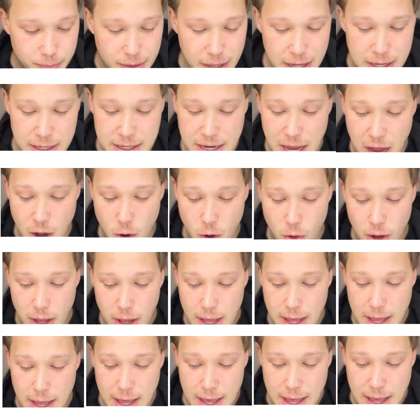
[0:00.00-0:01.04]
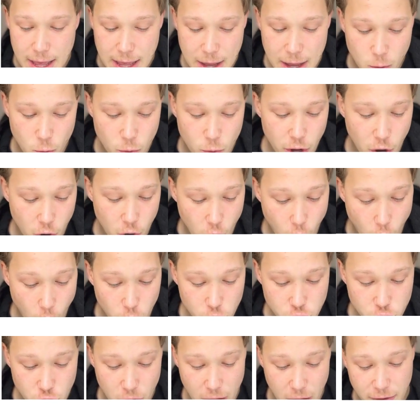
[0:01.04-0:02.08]
Now, we
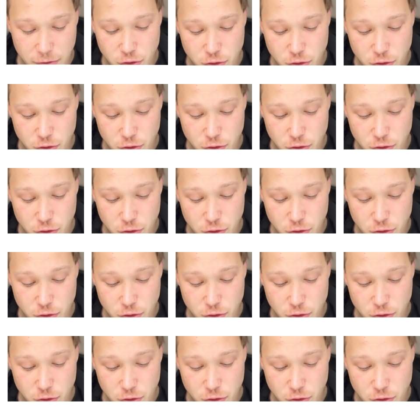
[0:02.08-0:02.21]
also have